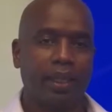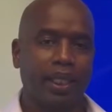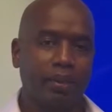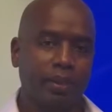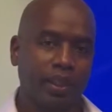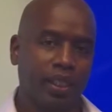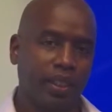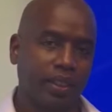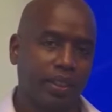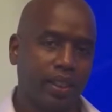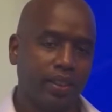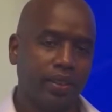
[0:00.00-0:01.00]
my name is
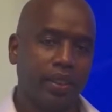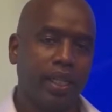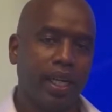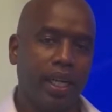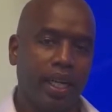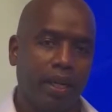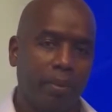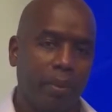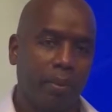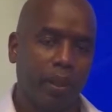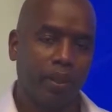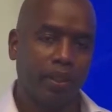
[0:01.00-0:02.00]
August Elugda, and I'm a
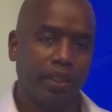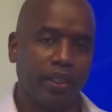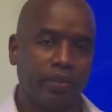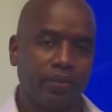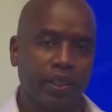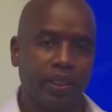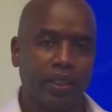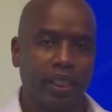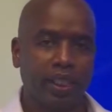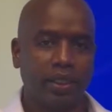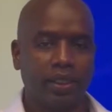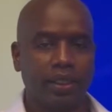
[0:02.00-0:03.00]
partner here at
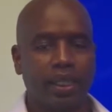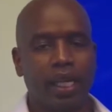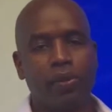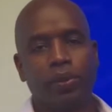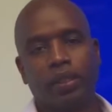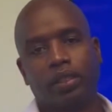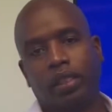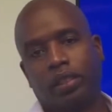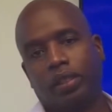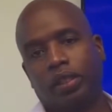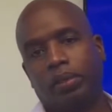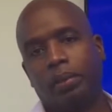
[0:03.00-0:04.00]
Veritas. And today I want to talk
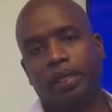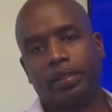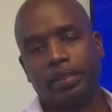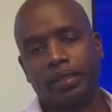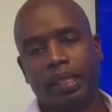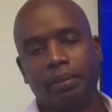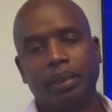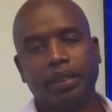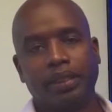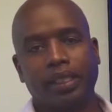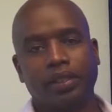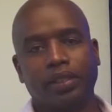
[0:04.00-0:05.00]
to you about the
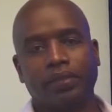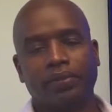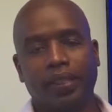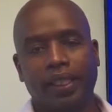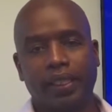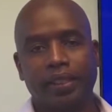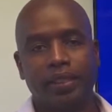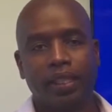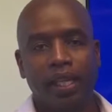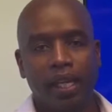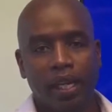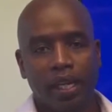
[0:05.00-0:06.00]
stabilization phase
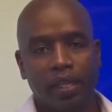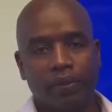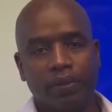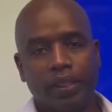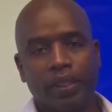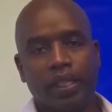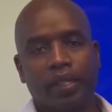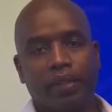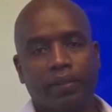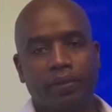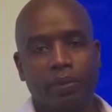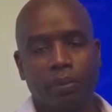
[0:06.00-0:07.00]
of the
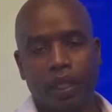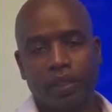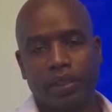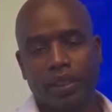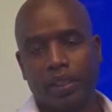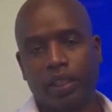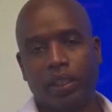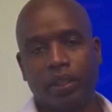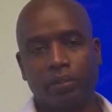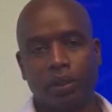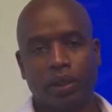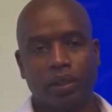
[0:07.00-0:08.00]

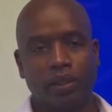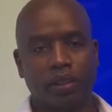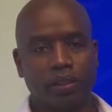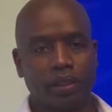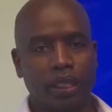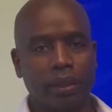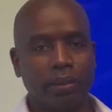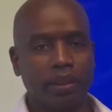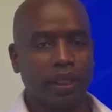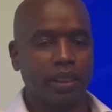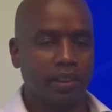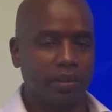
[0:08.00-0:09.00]
CTRM journey. So the
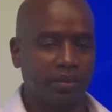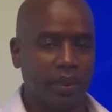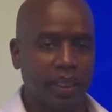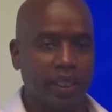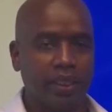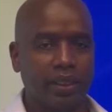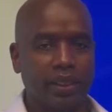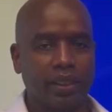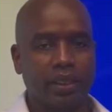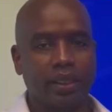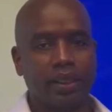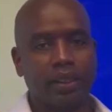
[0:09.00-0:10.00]
stabilization phase
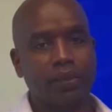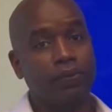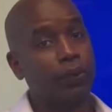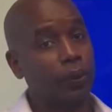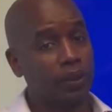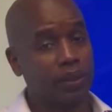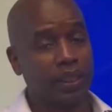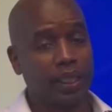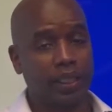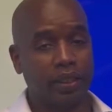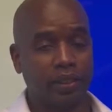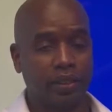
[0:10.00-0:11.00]
is the 4th
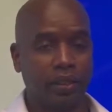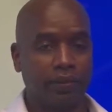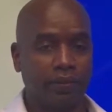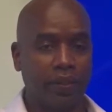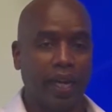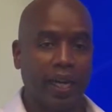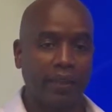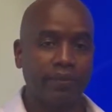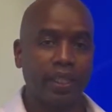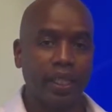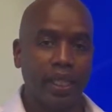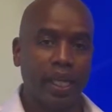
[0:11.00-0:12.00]
stage of 5,
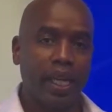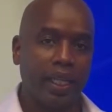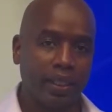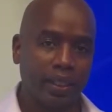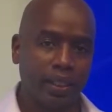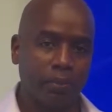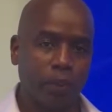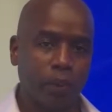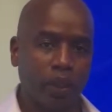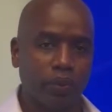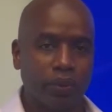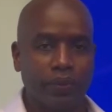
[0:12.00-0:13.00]
and at this
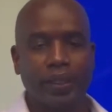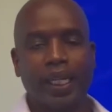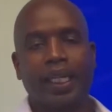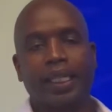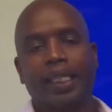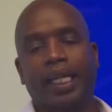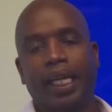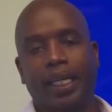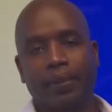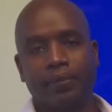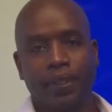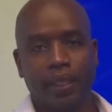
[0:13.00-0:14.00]
point we've gone
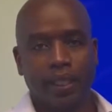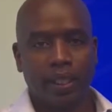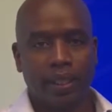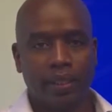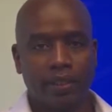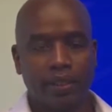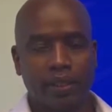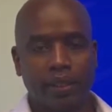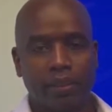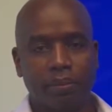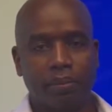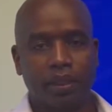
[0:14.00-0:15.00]
live. The
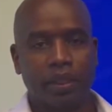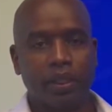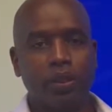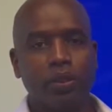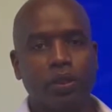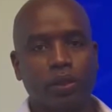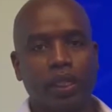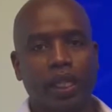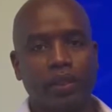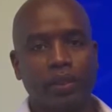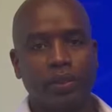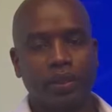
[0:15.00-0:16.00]
system, then the users are now
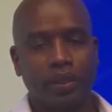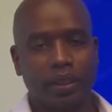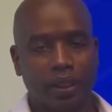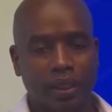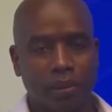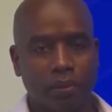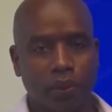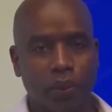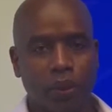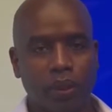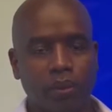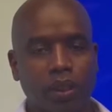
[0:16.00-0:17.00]
using the system. So we
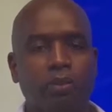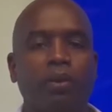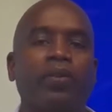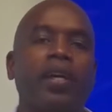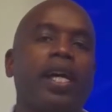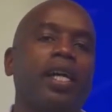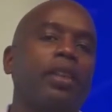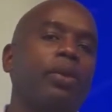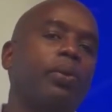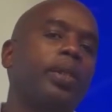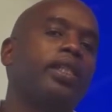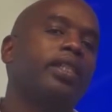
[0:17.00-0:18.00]
want to just provide
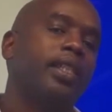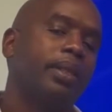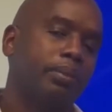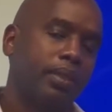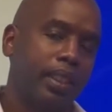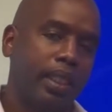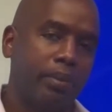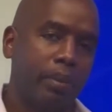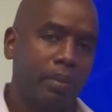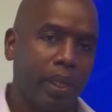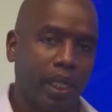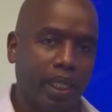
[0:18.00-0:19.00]
3 tips to keep
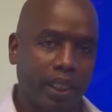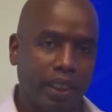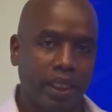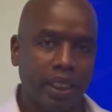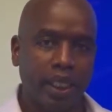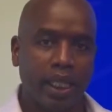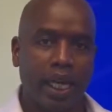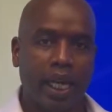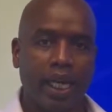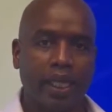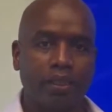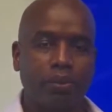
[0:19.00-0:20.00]
in mind
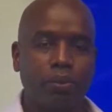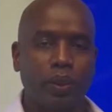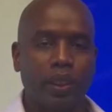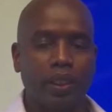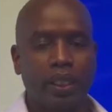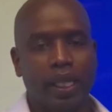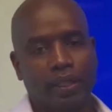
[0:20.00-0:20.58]
as we